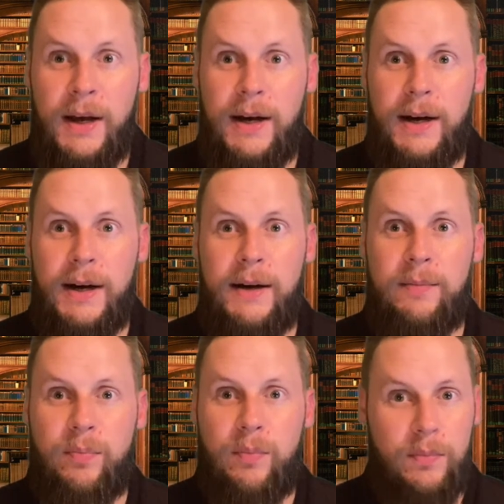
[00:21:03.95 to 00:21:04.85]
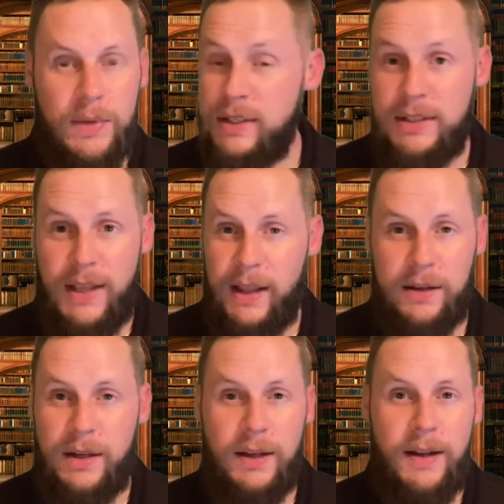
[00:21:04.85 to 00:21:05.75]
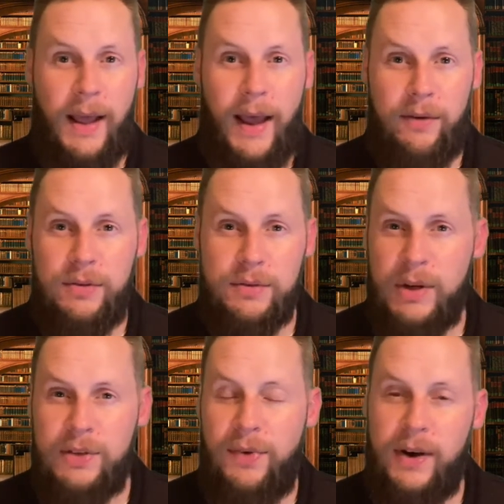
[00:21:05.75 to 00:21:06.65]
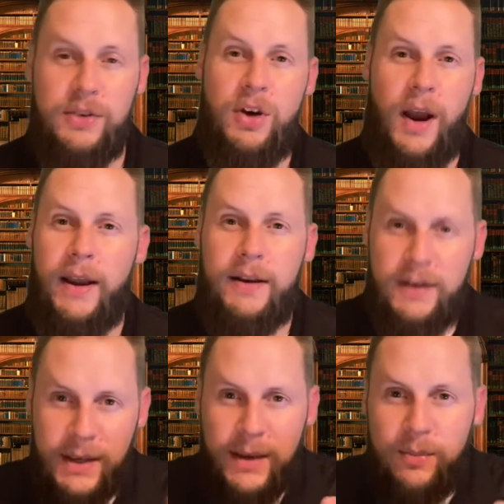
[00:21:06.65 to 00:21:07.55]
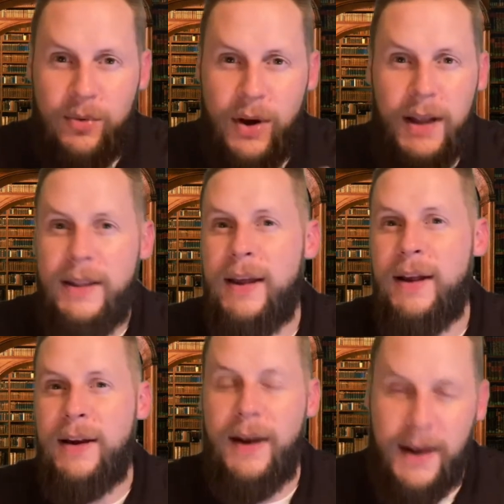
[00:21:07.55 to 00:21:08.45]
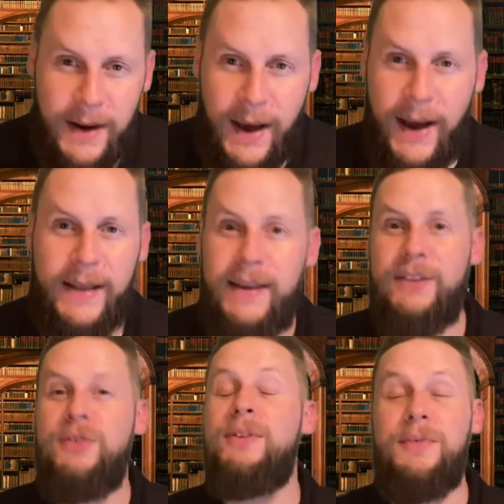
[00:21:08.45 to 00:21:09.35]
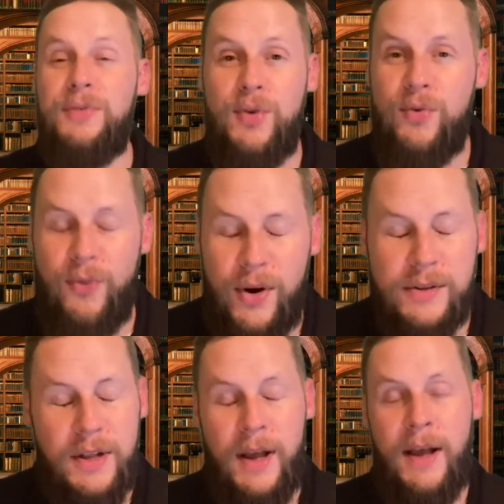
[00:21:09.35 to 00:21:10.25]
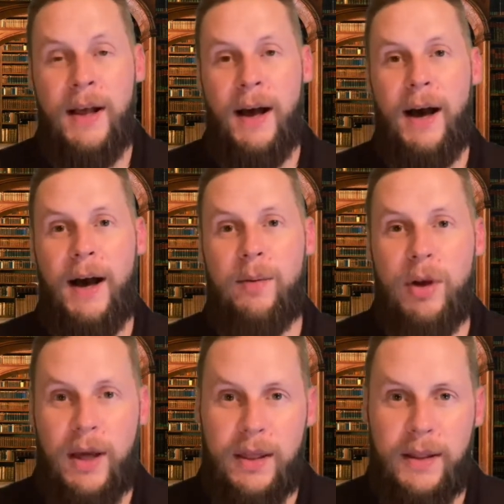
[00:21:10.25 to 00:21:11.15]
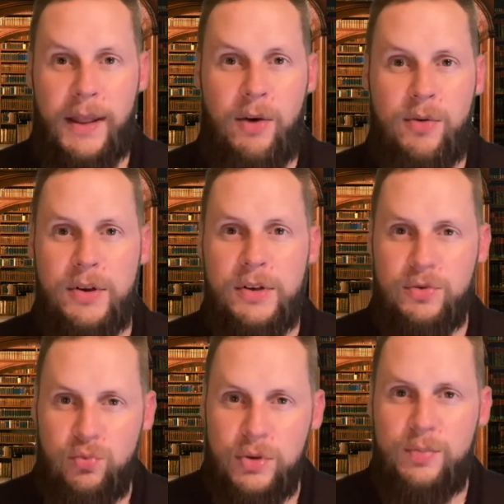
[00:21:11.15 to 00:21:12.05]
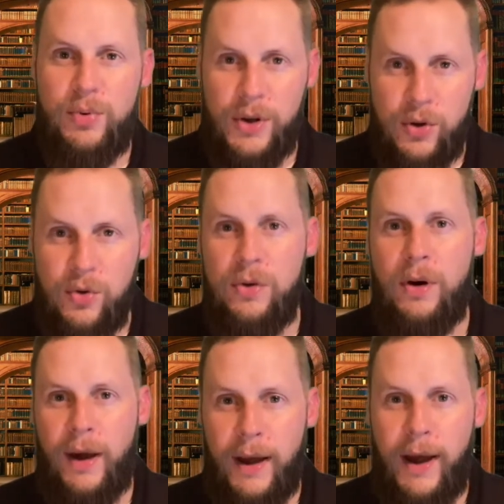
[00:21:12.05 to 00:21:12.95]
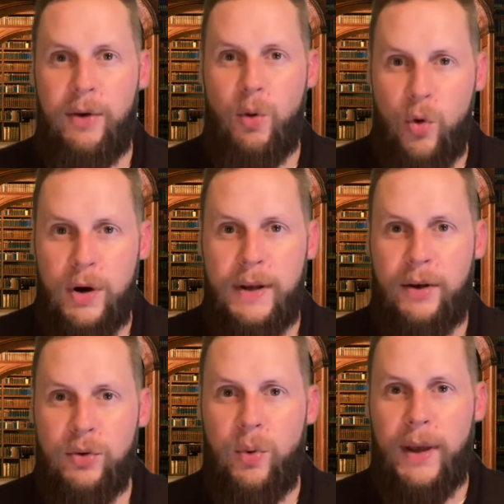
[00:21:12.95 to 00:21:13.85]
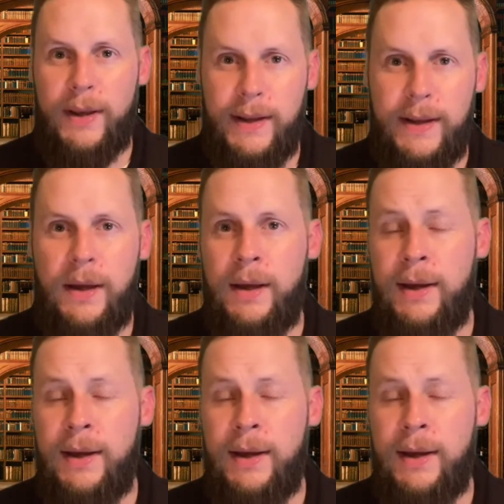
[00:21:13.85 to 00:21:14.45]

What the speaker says: Mrs. Taylor didn't have as much fun trying to keep Riyadh there and not get to the food first, but I thought that was pretty cool how it worked out the way it did.